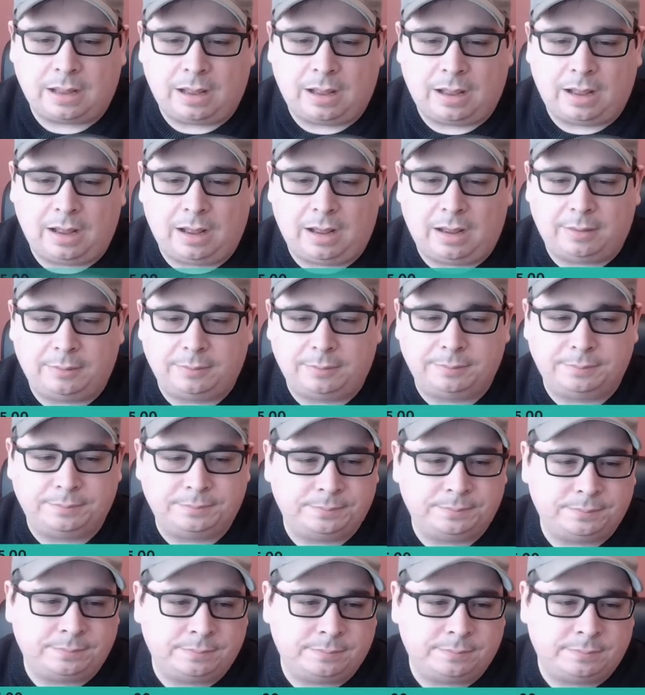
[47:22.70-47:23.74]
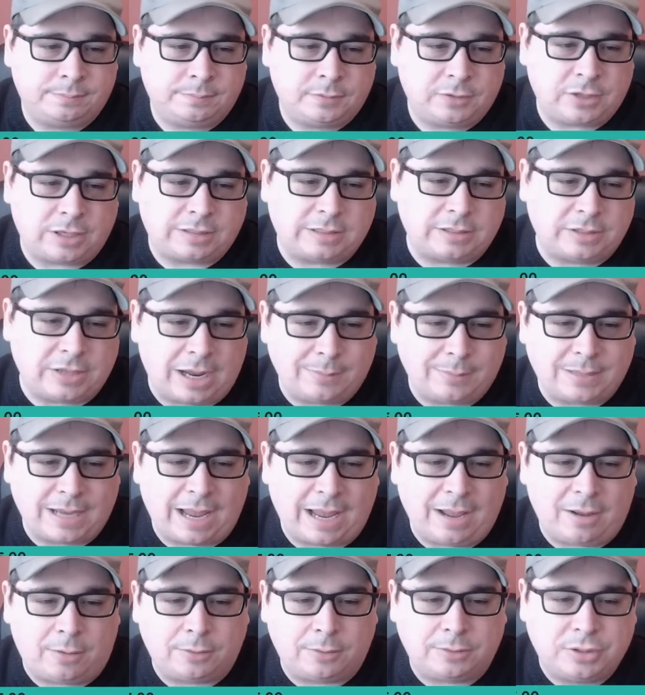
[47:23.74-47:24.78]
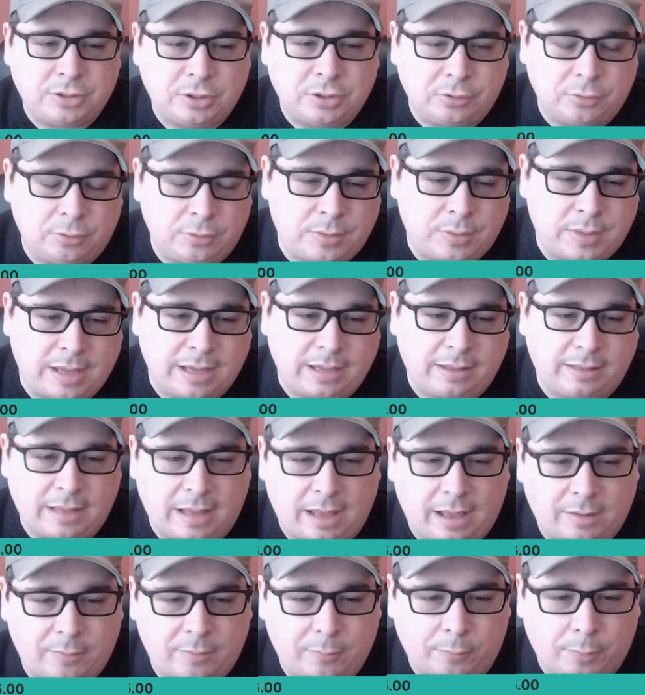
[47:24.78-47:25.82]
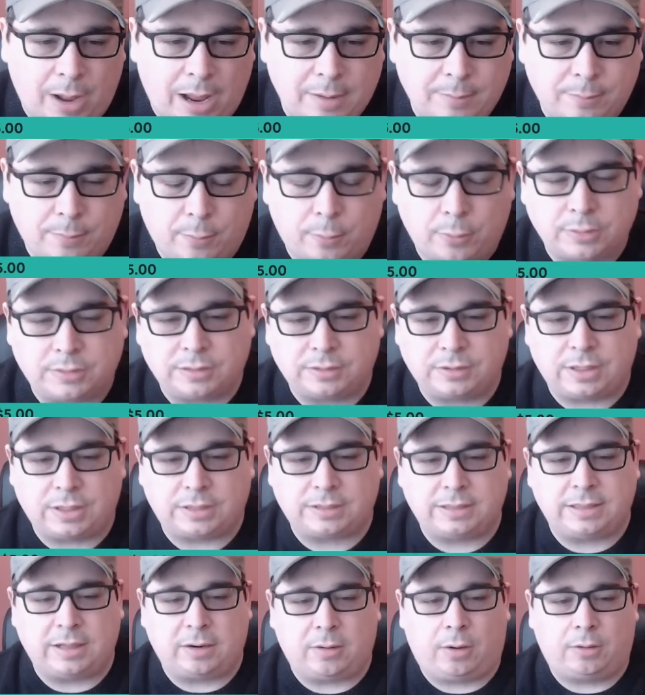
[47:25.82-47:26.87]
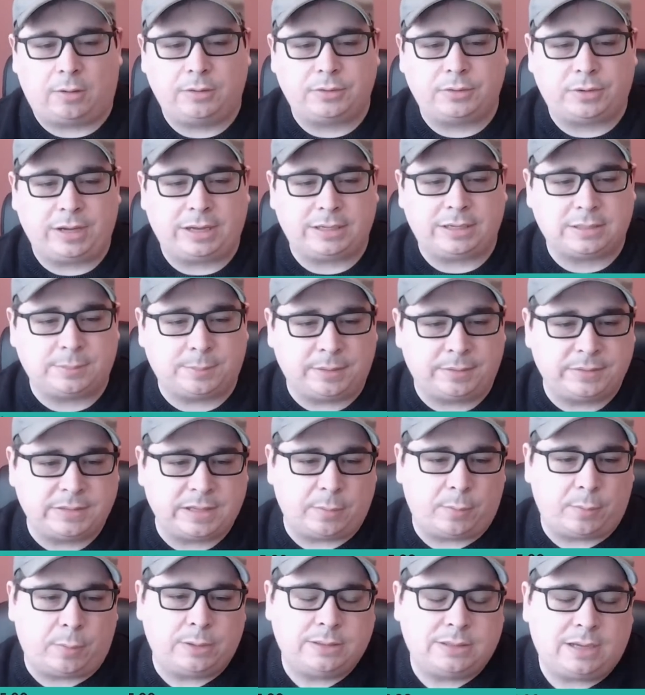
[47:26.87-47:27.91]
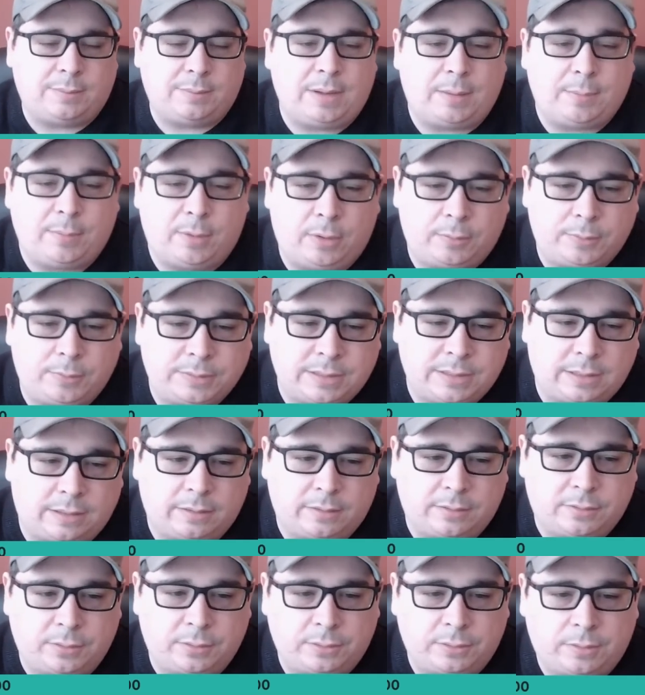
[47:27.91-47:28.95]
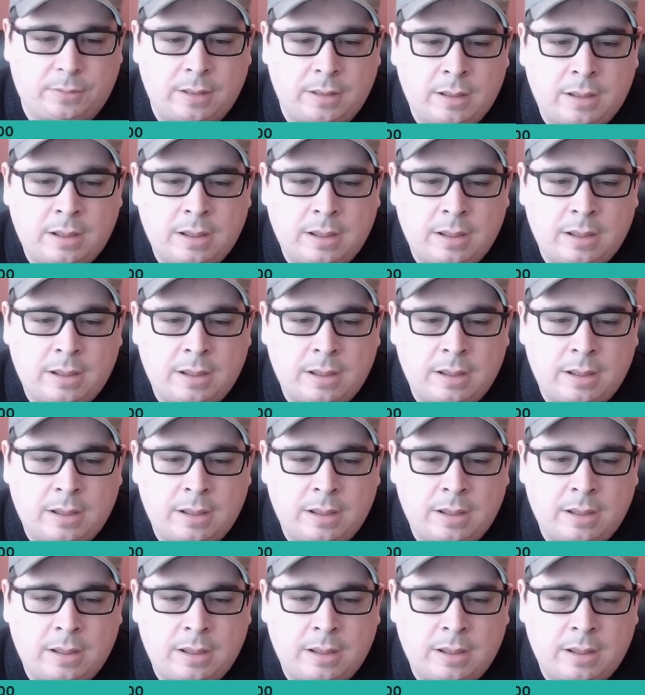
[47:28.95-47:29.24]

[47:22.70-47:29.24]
Um, Jesse James, hey Hoeg, do you think that Rottenborn suggesting that all the jury has to believe is that one time Amber Heard was telling the truth,